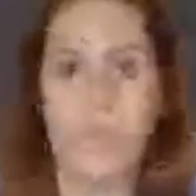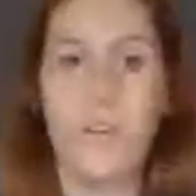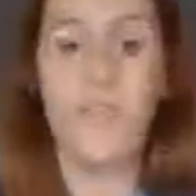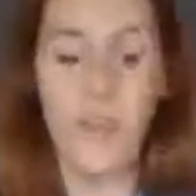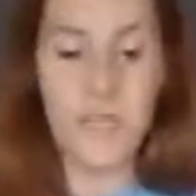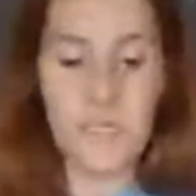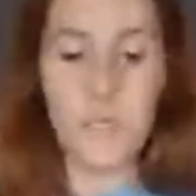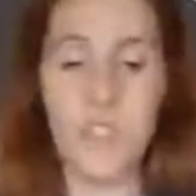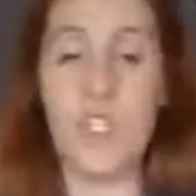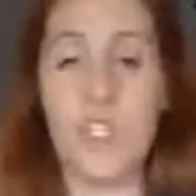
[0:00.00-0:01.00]
the butterfly is
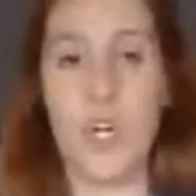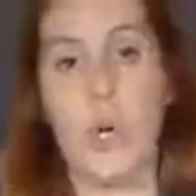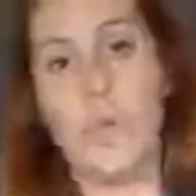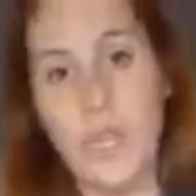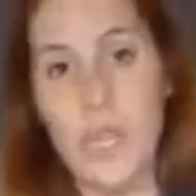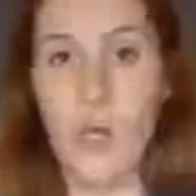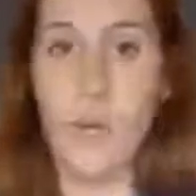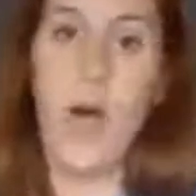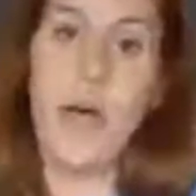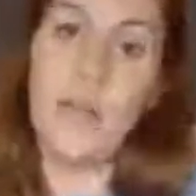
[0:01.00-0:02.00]
we just start with the letter
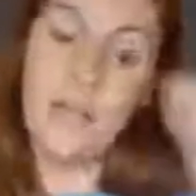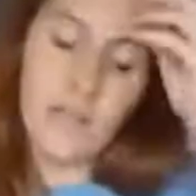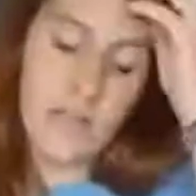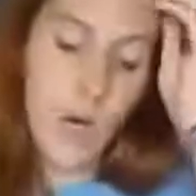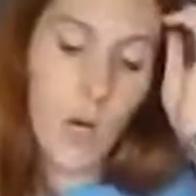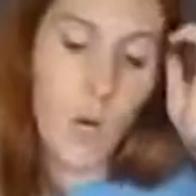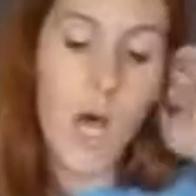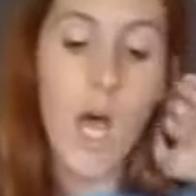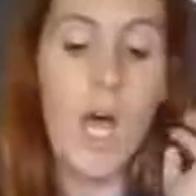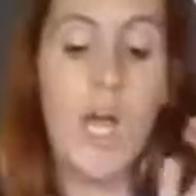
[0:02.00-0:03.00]
Y. So
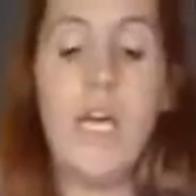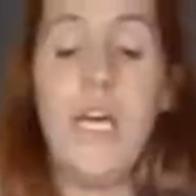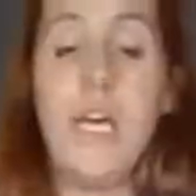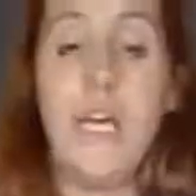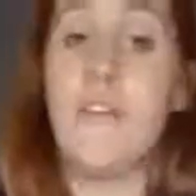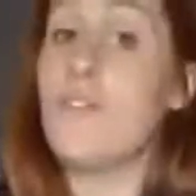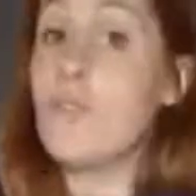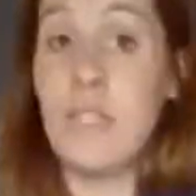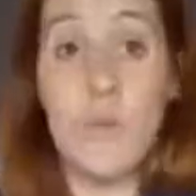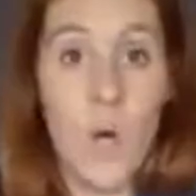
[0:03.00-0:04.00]
if you
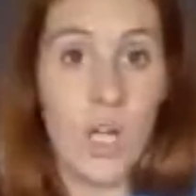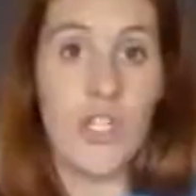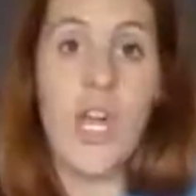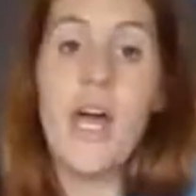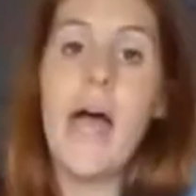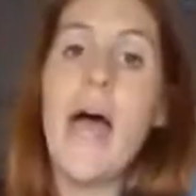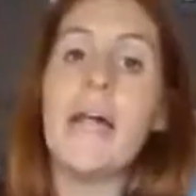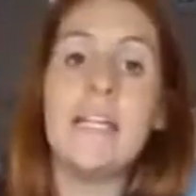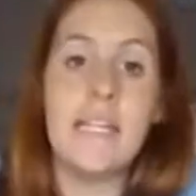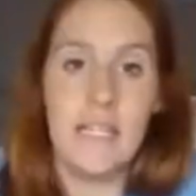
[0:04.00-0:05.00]
didn't watch
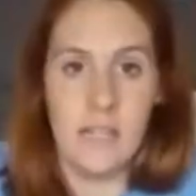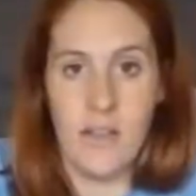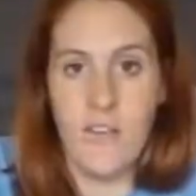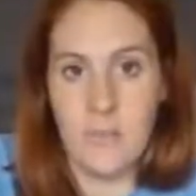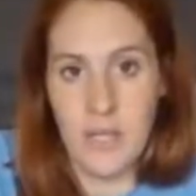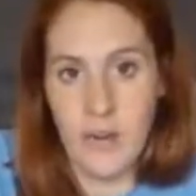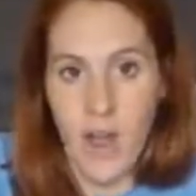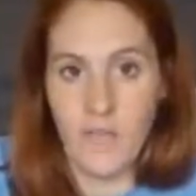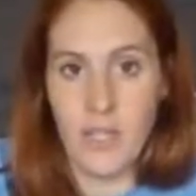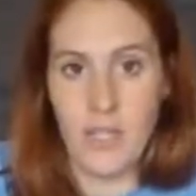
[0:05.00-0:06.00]
any of my
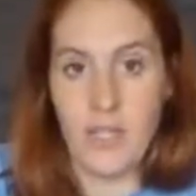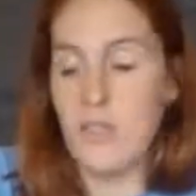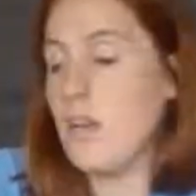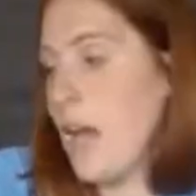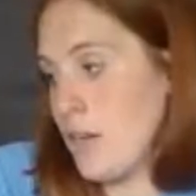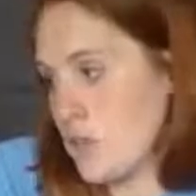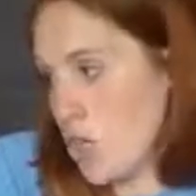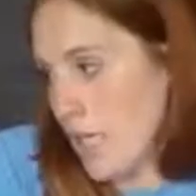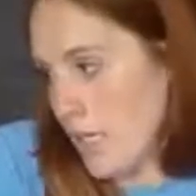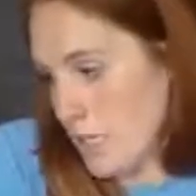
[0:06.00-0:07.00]
crafting how to
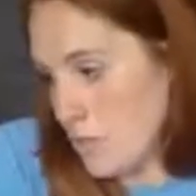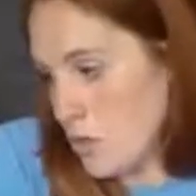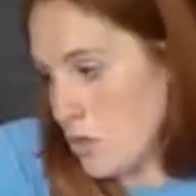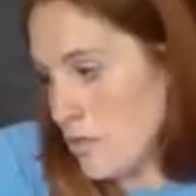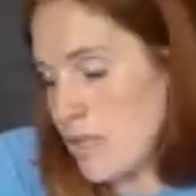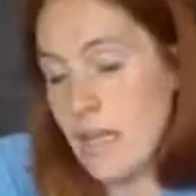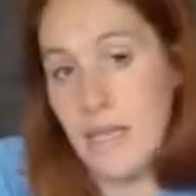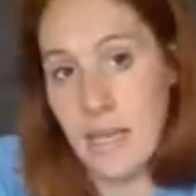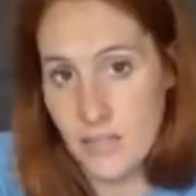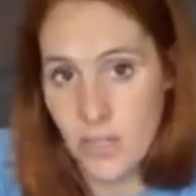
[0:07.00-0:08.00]
draw animals
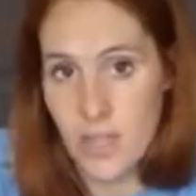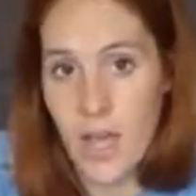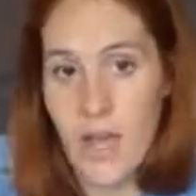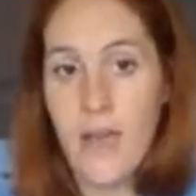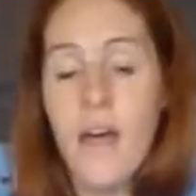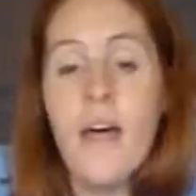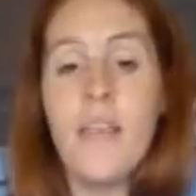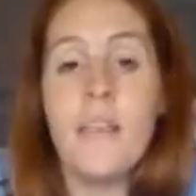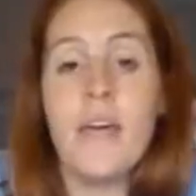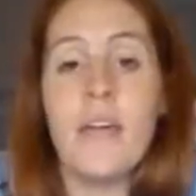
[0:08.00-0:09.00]
yesterday,
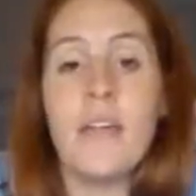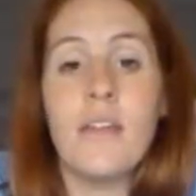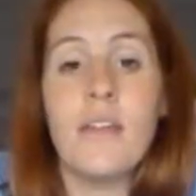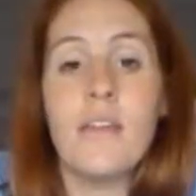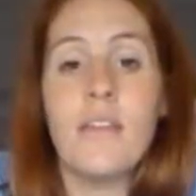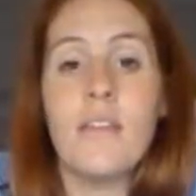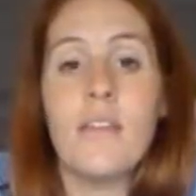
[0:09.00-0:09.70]
then